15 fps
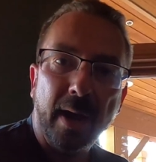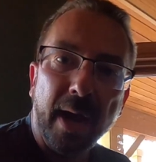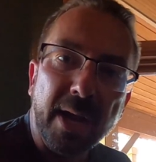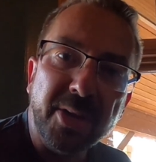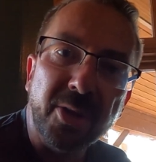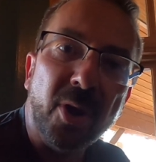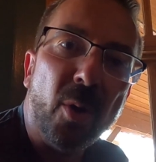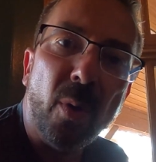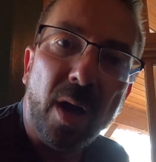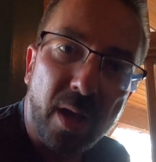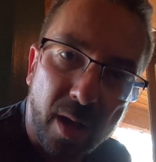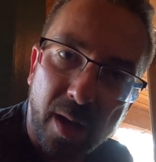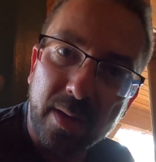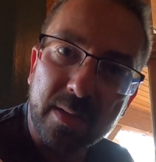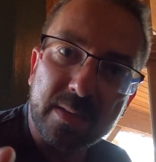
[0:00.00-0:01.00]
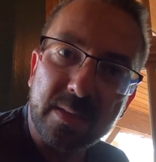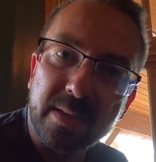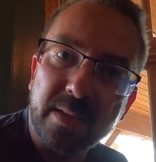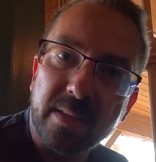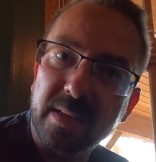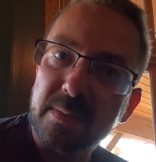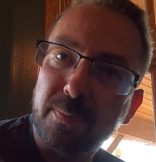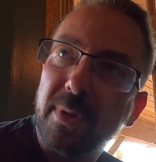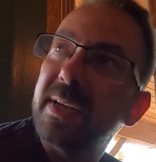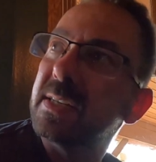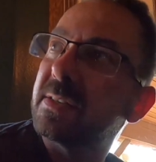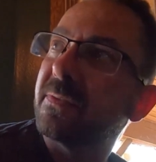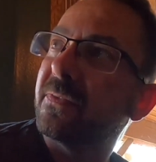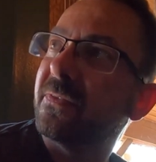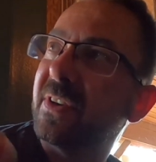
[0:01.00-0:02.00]
And you know what, honestly, this
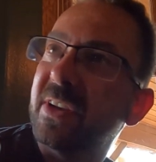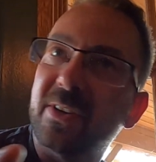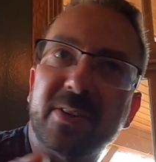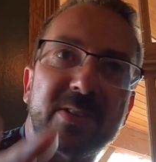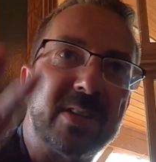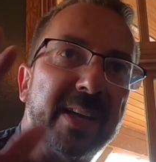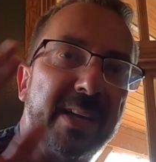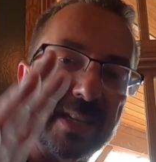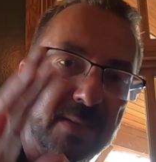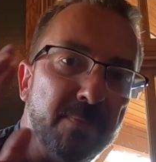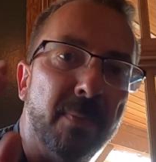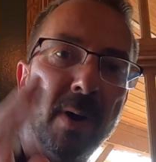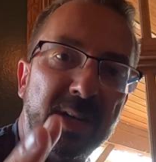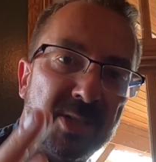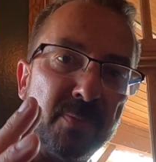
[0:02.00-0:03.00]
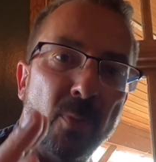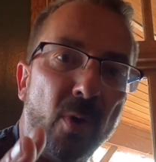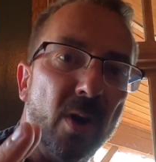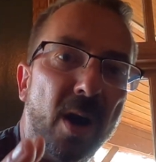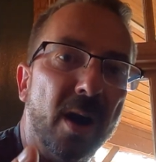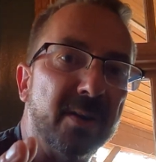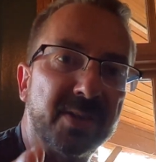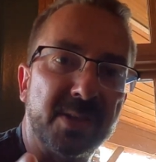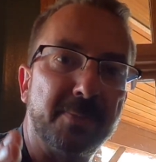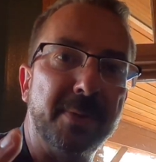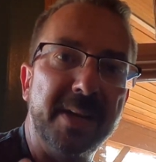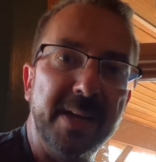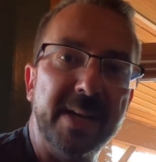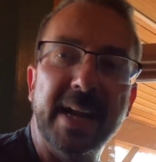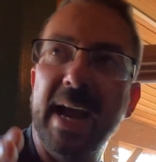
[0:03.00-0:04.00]
place feels like it's much more our
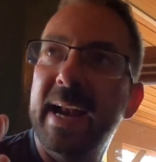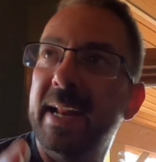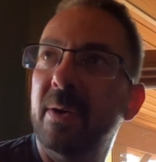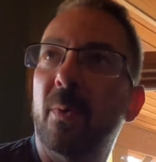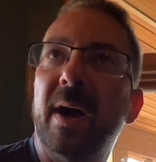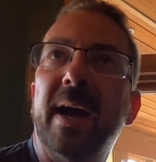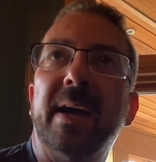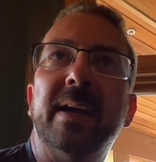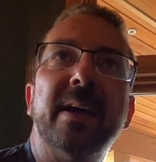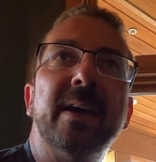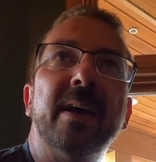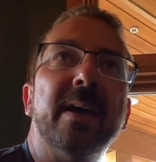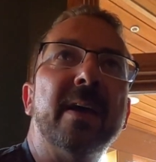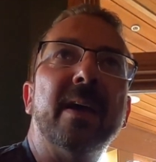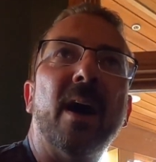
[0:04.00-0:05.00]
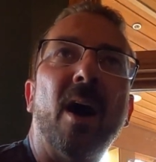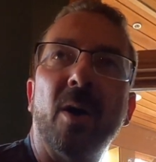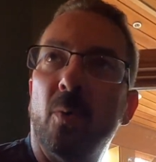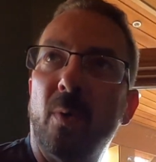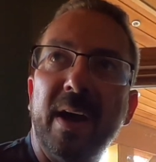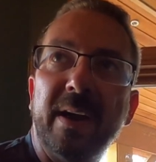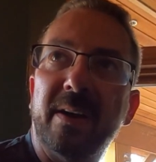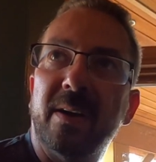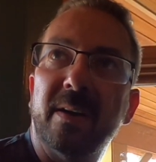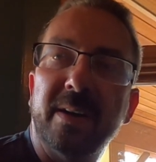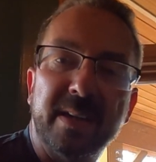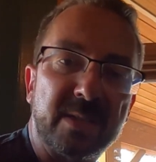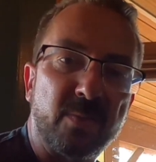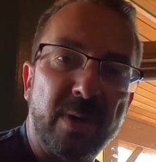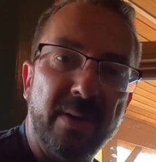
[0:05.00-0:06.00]
speed anyway. Our waiter
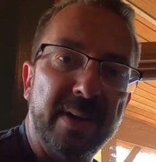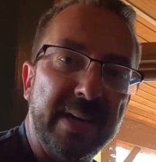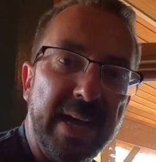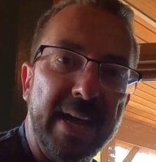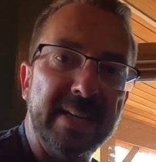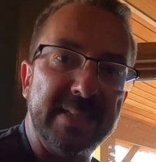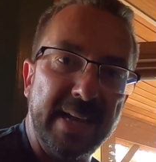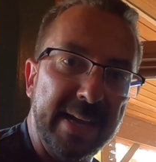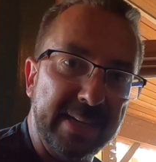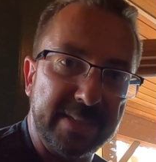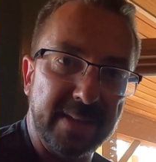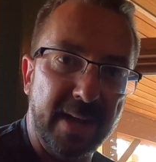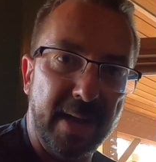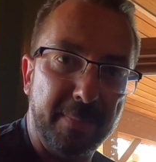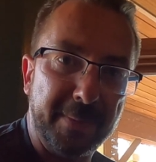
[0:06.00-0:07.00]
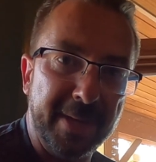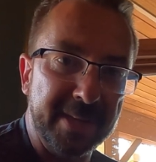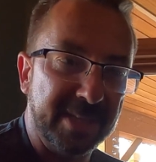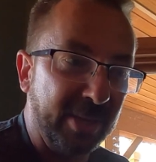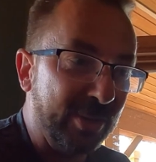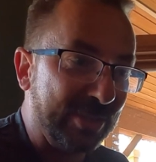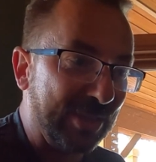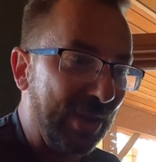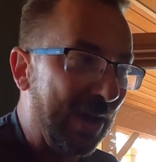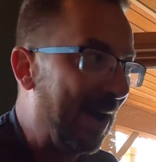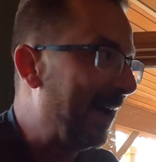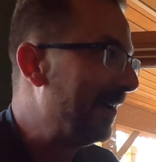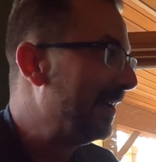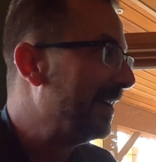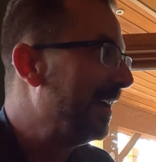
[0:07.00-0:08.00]
is wearing a tank top, as you
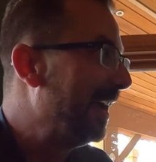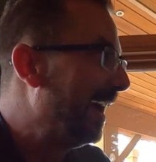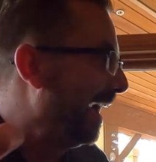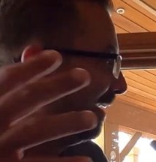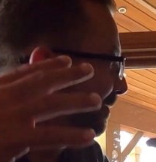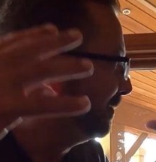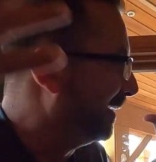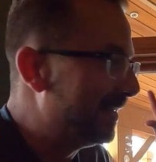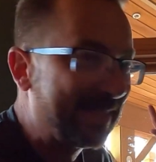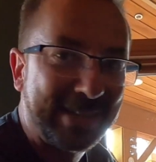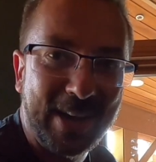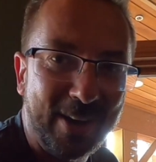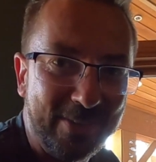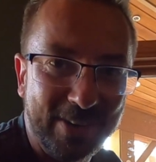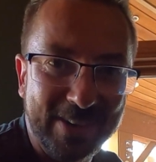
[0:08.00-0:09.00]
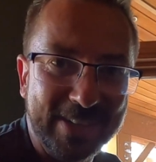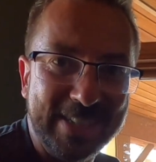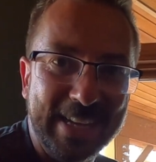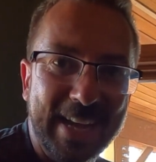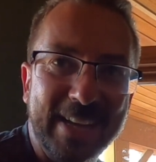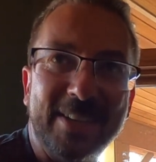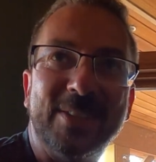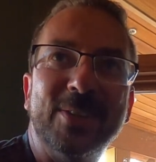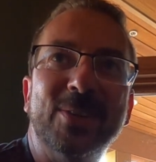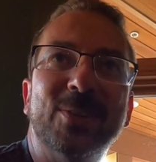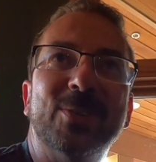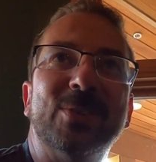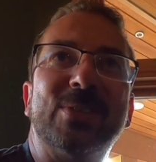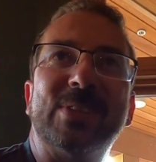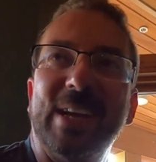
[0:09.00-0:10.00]
saw. Everybody's covered in
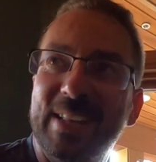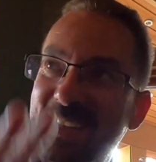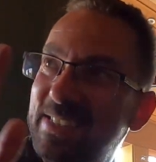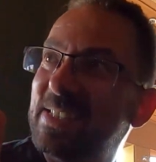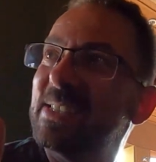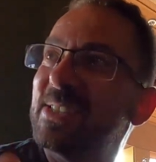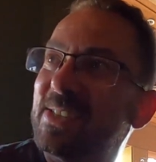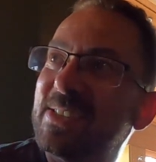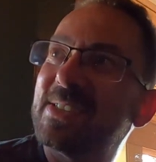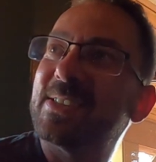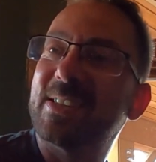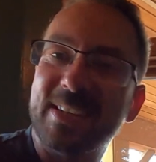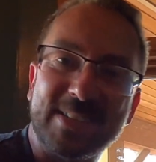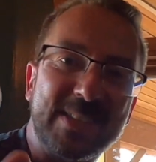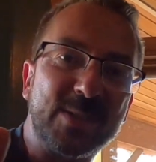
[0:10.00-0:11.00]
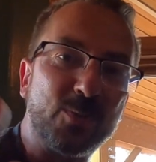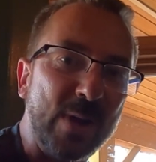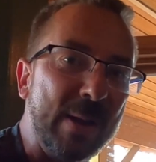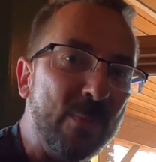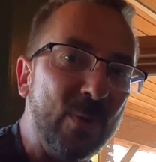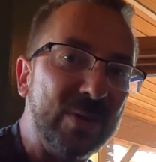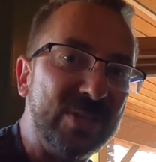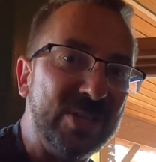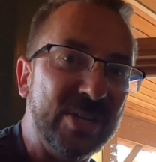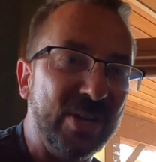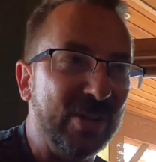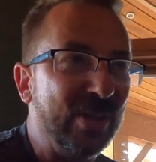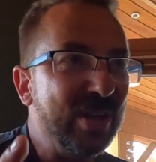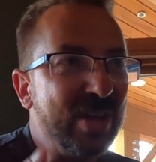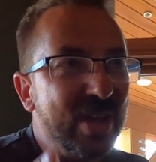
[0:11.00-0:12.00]
tattoos. This is way more
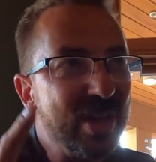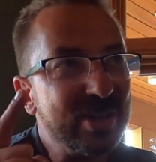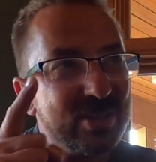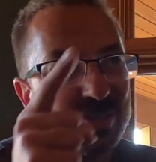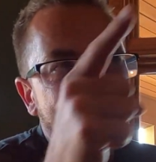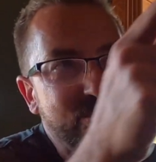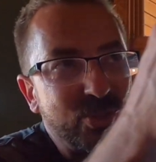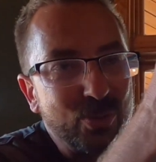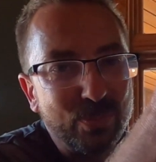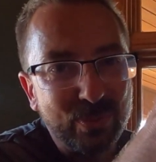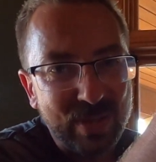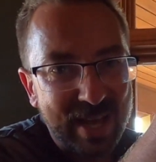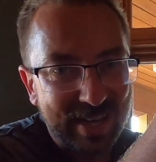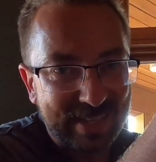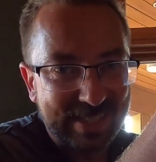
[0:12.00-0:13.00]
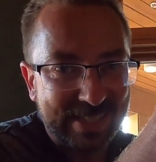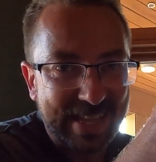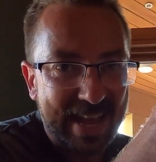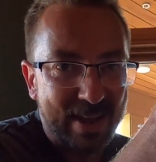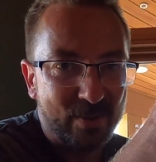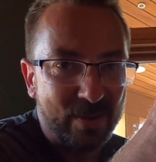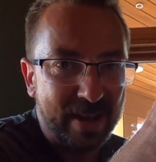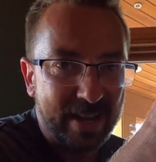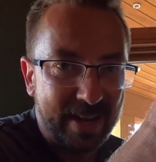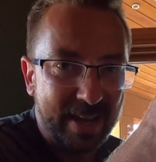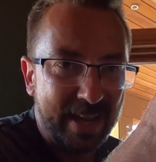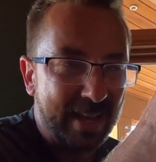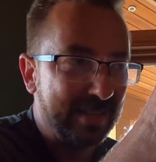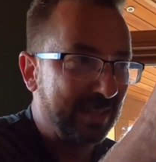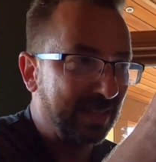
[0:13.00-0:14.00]
chill. 2 blocks that way
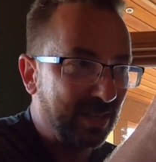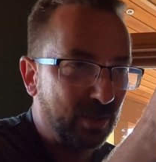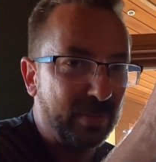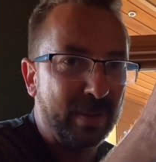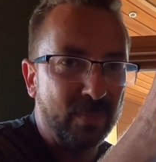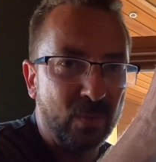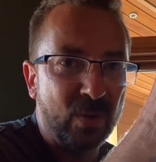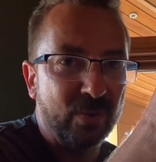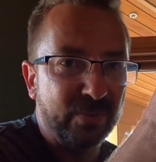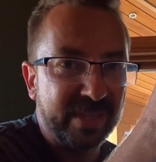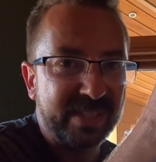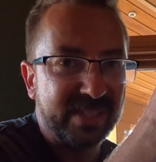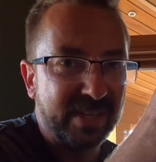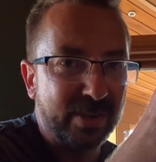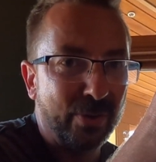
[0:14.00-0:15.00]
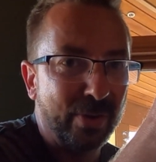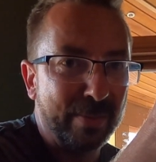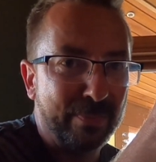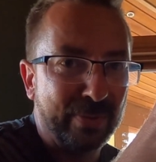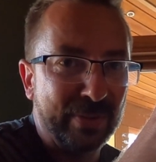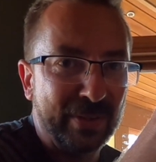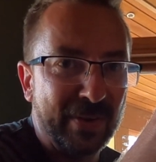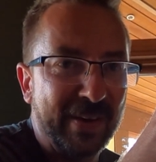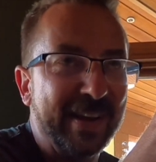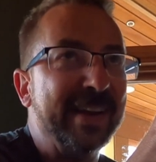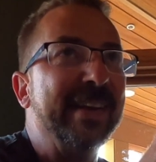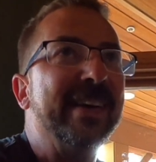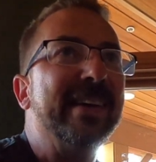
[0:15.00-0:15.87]
is a little bit more ritzy hoi polloi.